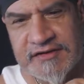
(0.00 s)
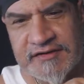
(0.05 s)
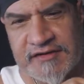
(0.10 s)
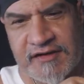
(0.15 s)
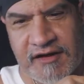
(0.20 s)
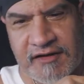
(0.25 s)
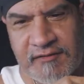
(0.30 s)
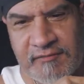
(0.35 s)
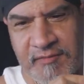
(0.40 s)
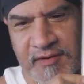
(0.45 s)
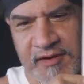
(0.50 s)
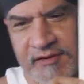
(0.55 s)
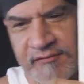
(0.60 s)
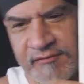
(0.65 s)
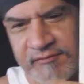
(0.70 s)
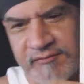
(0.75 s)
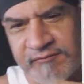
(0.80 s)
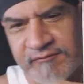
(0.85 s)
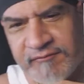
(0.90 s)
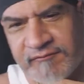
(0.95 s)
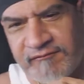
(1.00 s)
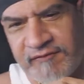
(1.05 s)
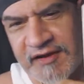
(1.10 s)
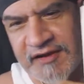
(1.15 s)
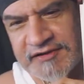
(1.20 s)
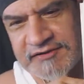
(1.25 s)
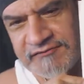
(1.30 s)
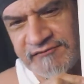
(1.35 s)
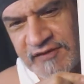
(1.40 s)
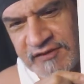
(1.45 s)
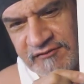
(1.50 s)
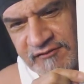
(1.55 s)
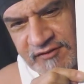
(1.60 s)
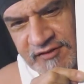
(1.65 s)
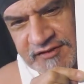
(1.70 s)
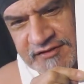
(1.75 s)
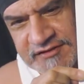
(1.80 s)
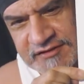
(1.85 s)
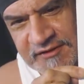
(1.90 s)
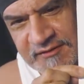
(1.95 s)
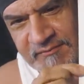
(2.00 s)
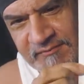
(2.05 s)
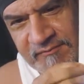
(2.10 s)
and a lot of my fans' favorites.